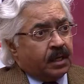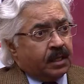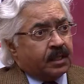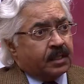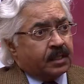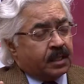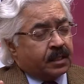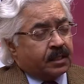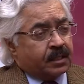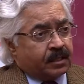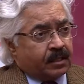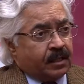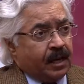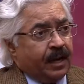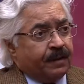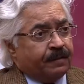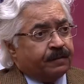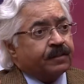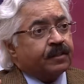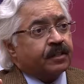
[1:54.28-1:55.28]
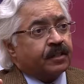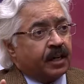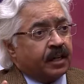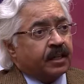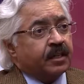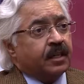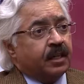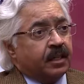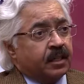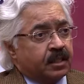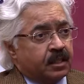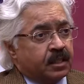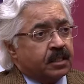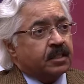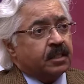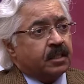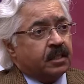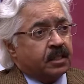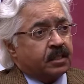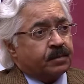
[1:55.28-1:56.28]
it's a life-threatening
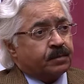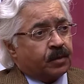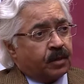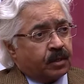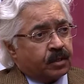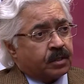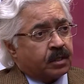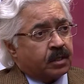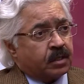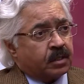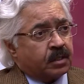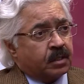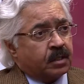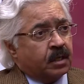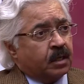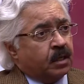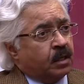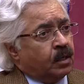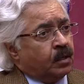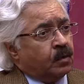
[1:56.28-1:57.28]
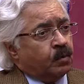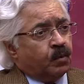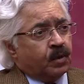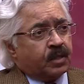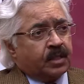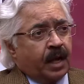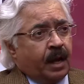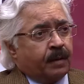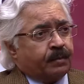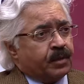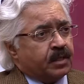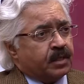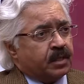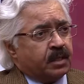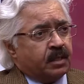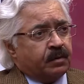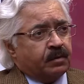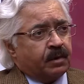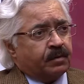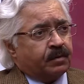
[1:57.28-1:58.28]
disease process, which happens
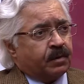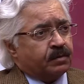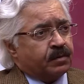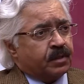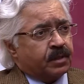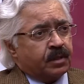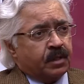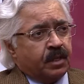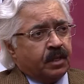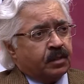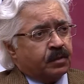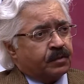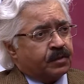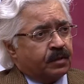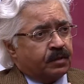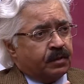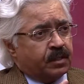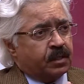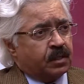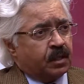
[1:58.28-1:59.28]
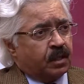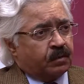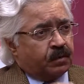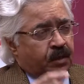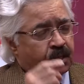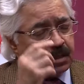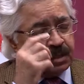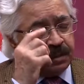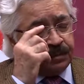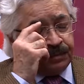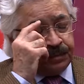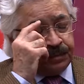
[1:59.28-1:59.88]
anywhere from age of 70 onwards.